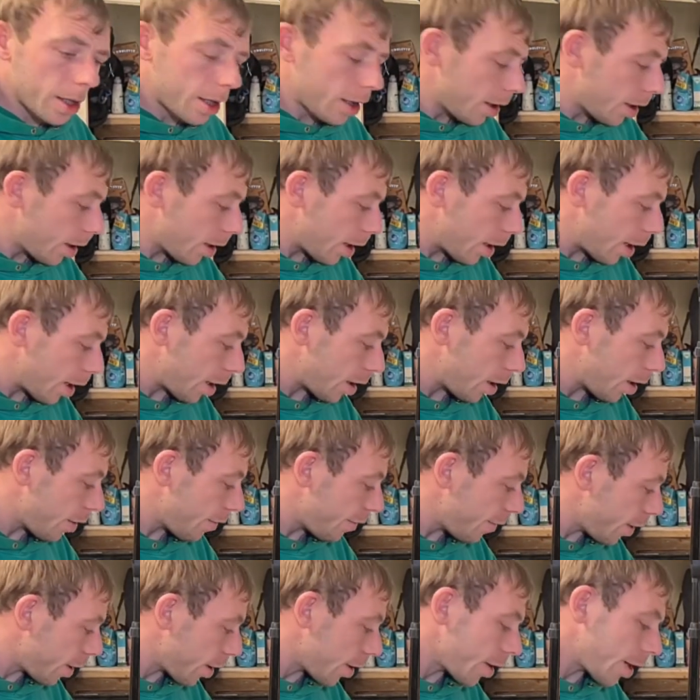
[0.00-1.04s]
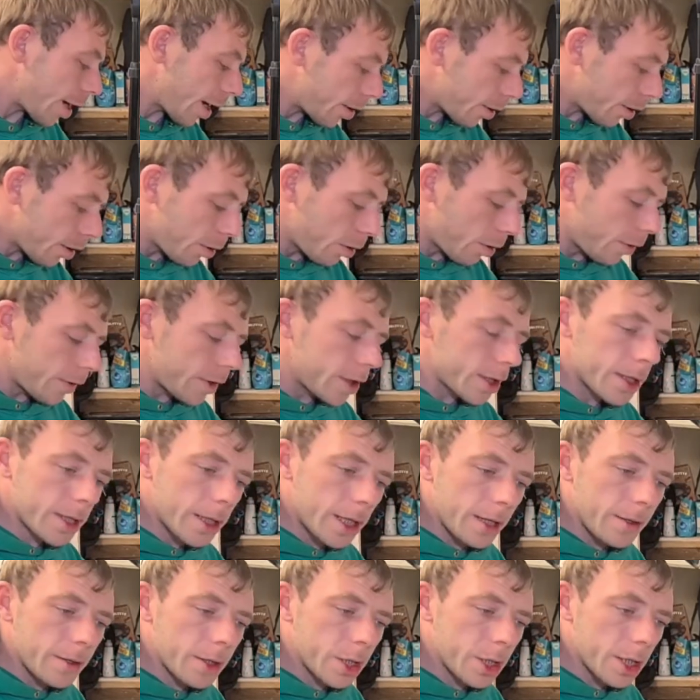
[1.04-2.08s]
and if you could head on over to
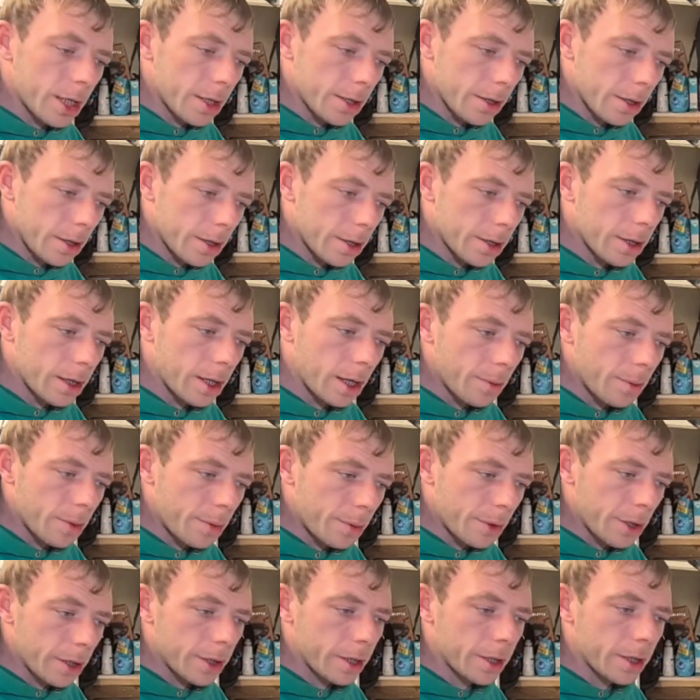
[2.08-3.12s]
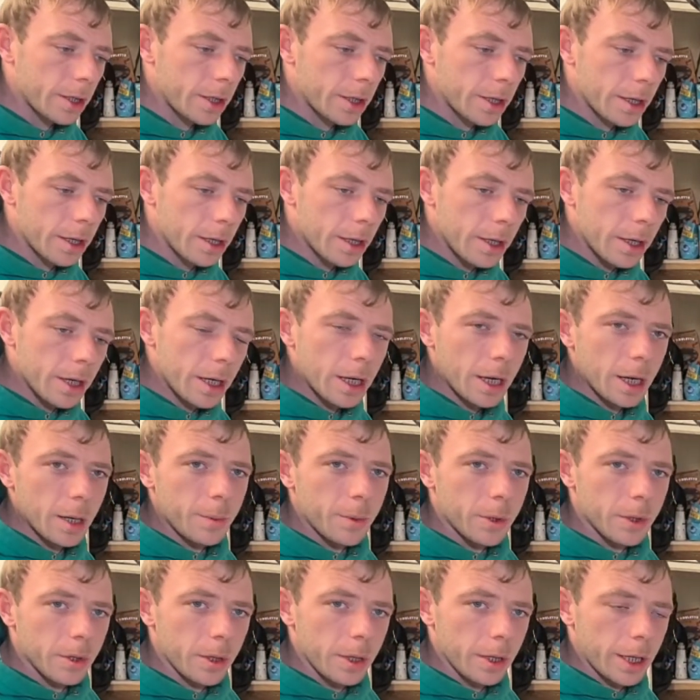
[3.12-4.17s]
Steve's channel, that'd be brilliant. I'll put
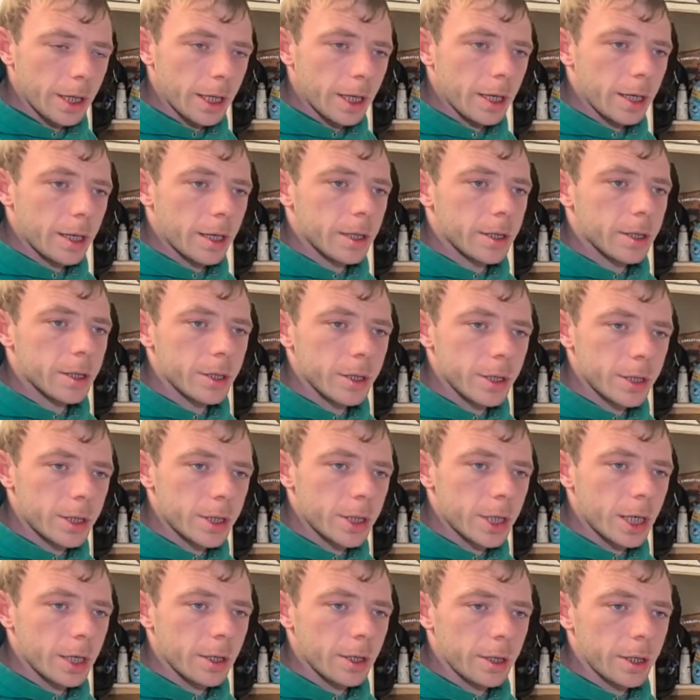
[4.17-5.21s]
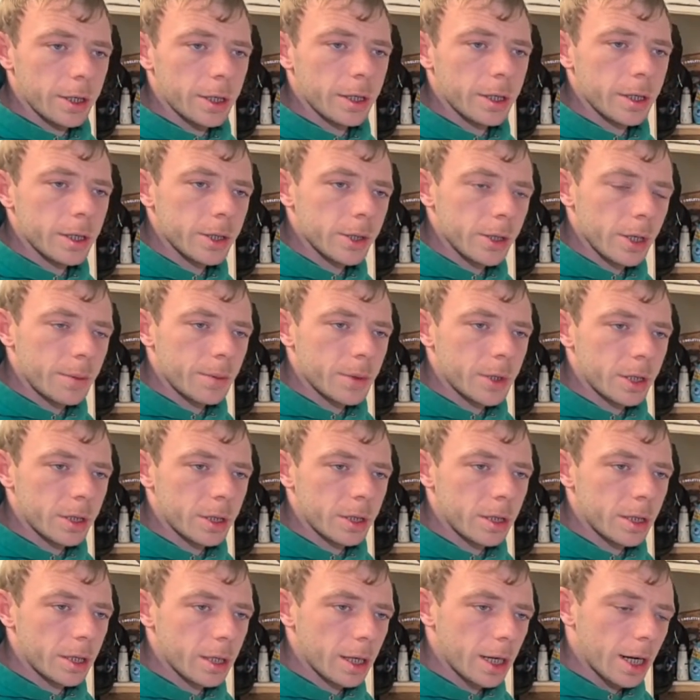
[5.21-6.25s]
the link to his channel in the description
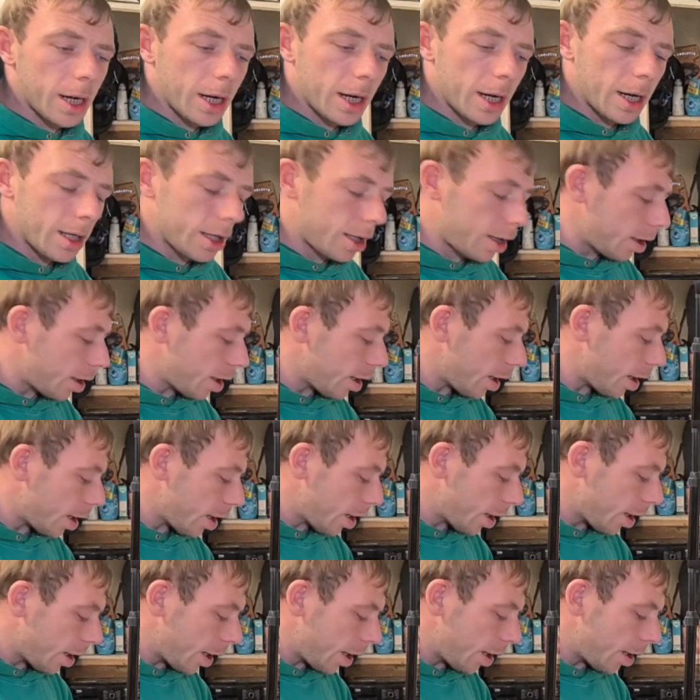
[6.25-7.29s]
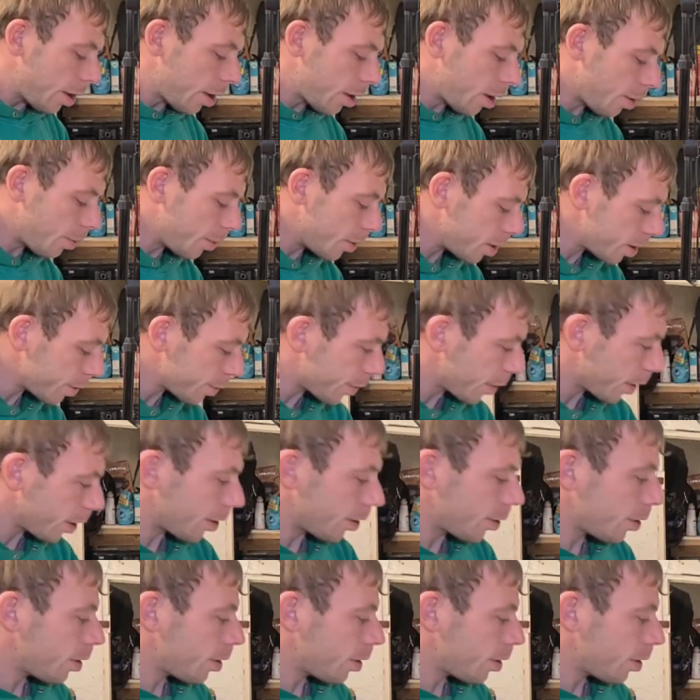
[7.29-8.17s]
and in the comments below.